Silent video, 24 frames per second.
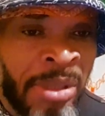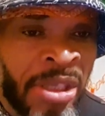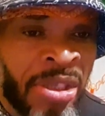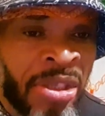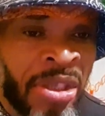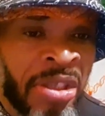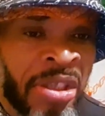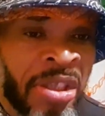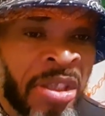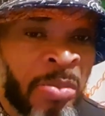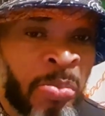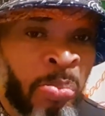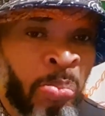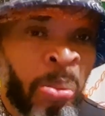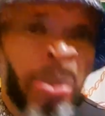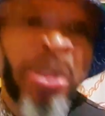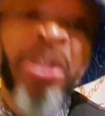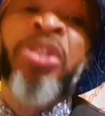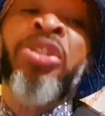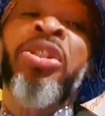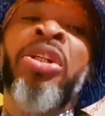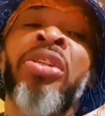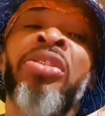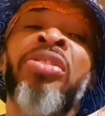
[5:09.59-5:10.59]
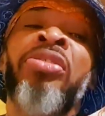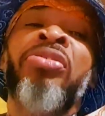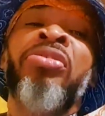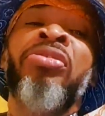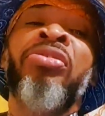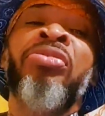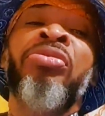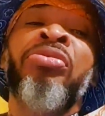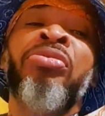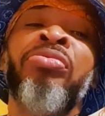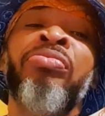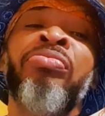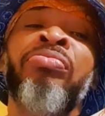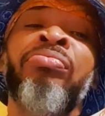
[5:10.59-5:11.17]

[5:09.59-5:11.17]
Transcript: suspicious